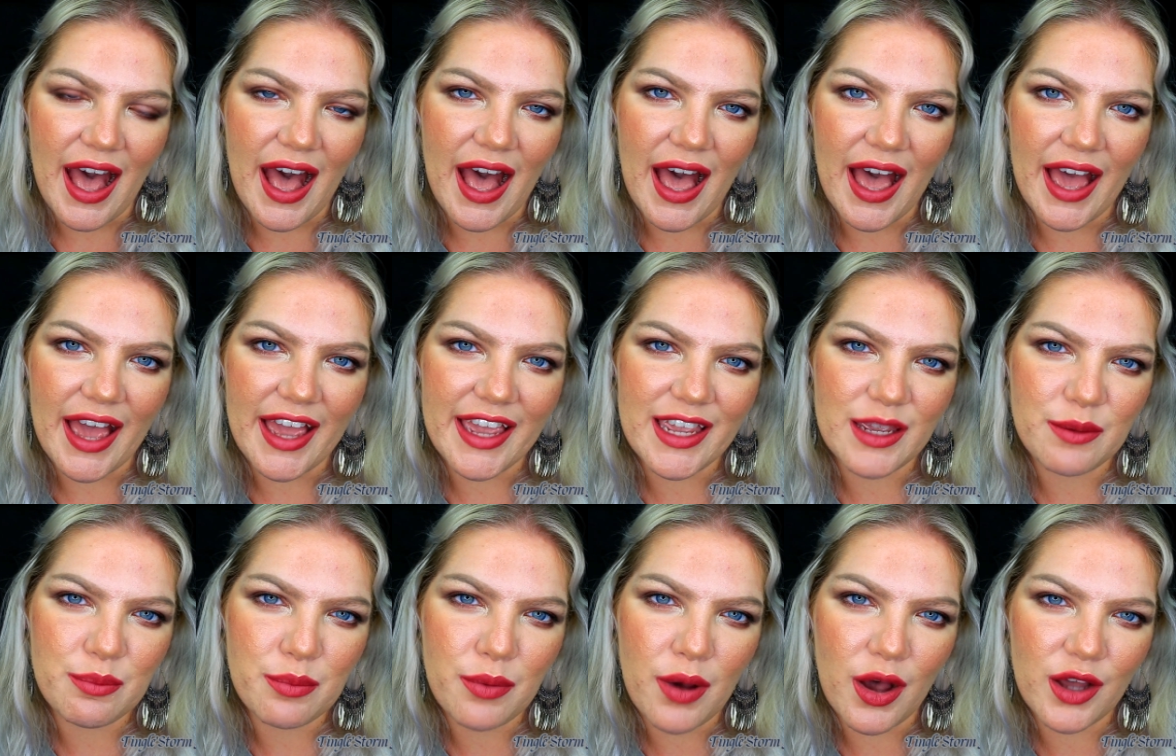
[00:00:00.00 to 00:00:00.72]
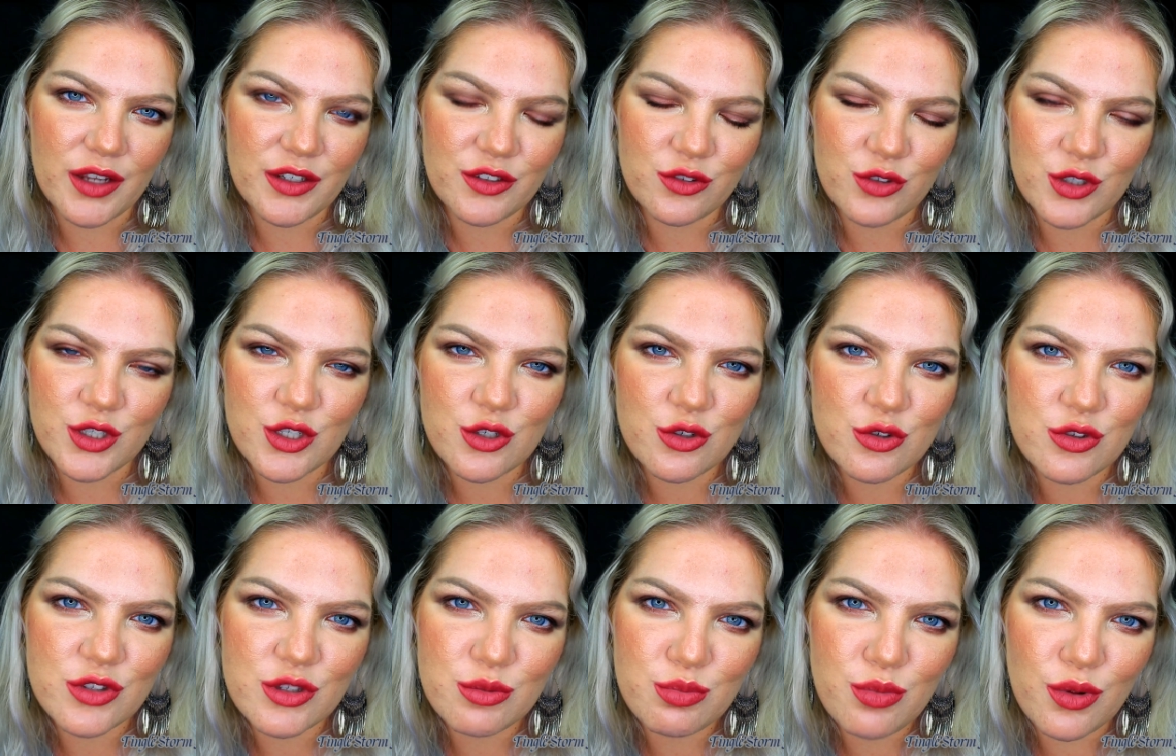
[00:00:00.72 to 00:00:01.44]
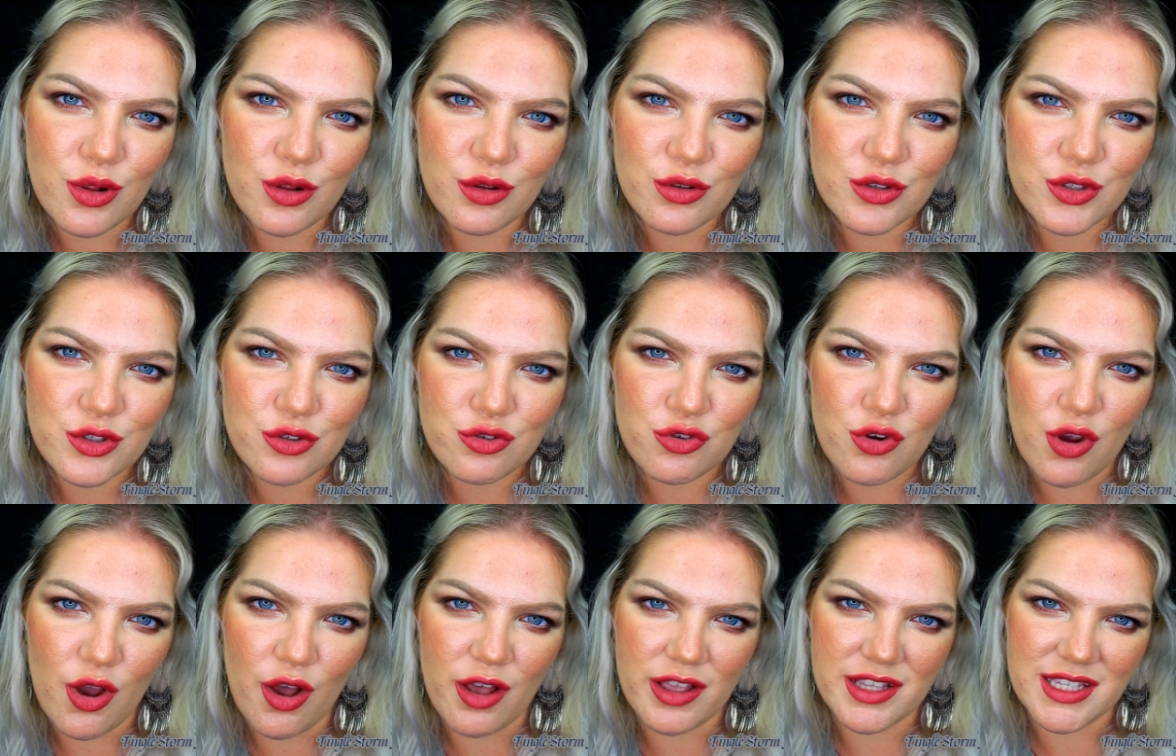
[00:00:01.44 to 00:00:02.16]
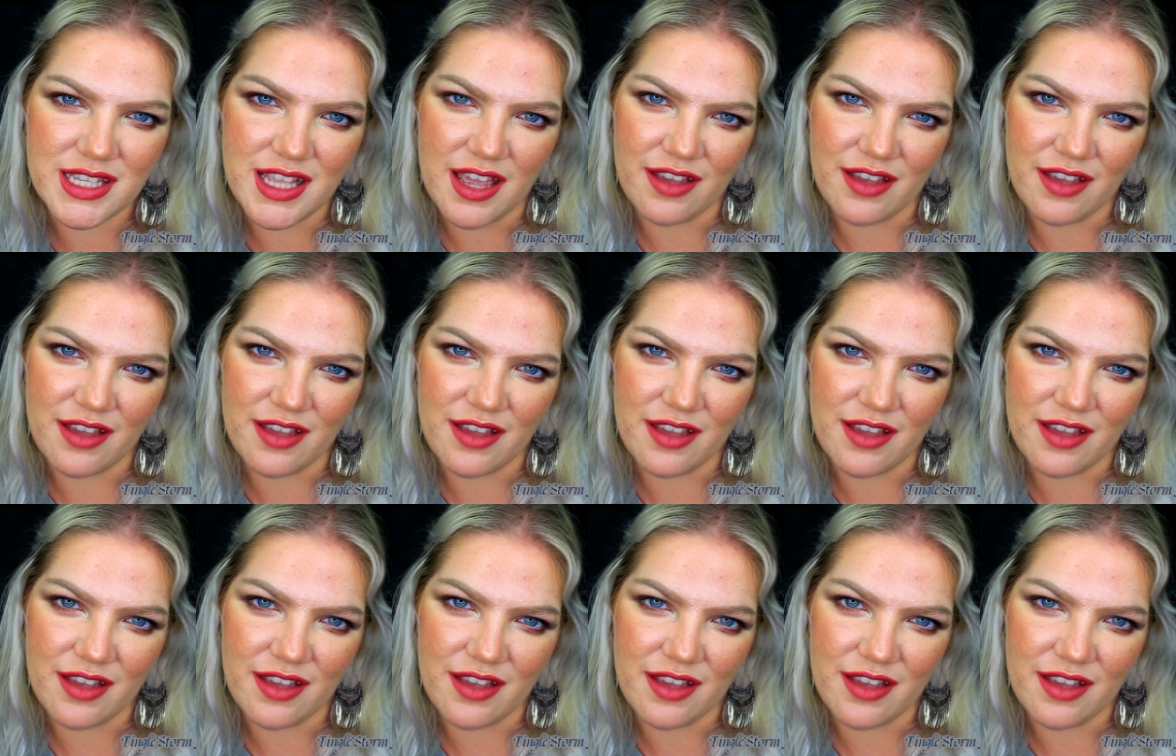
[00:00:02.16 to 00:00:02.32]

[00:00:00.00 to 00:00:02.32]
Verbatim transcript: I bought reusable straws